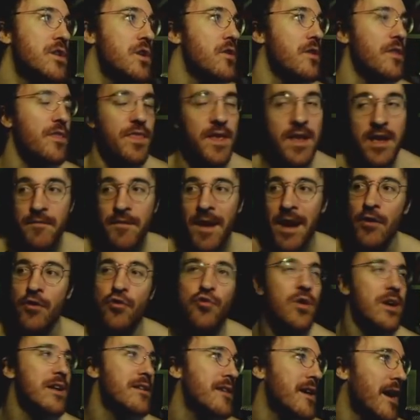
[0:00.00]
Dude, think of how
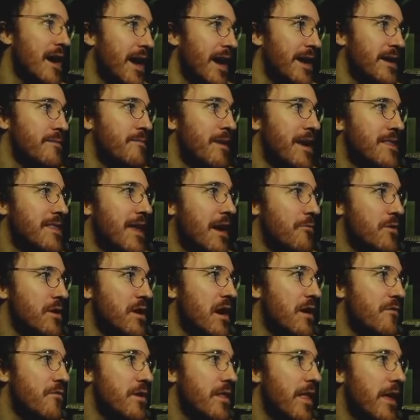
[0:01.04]
quickly I had to make that
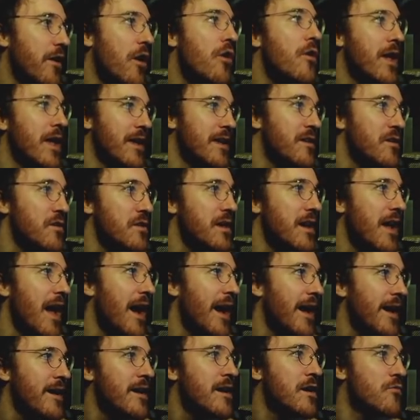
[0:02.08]
recovery. Like, okay, kill the
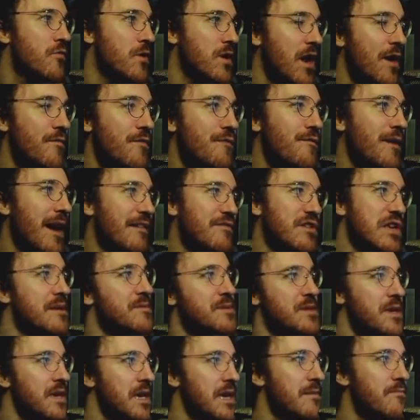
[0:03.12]
guy, recover 5
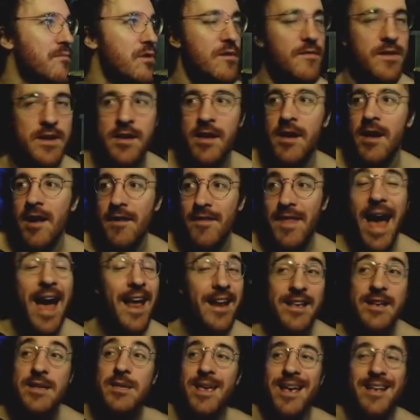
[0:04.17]
gems, and keep moving.
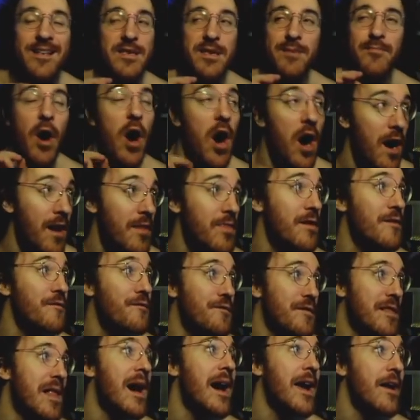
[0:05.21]
That is like some
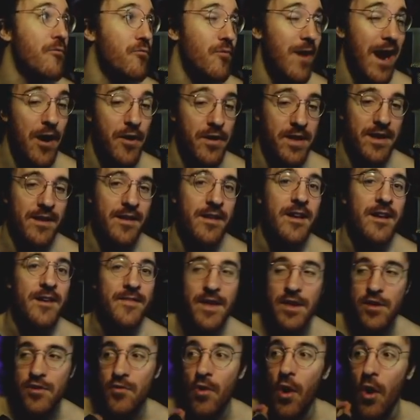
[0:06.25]
on-the-fly routing
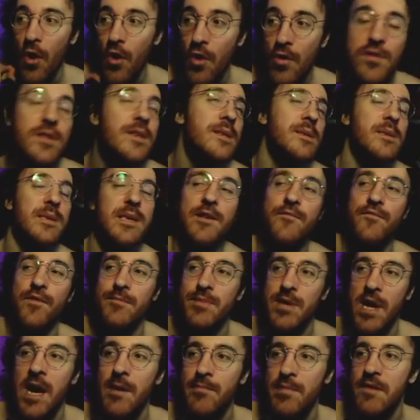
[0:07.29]
that you only see
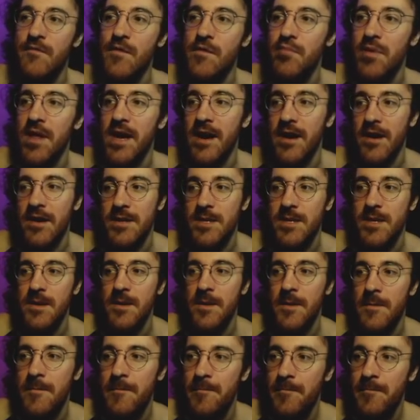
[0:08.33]
from top-level players.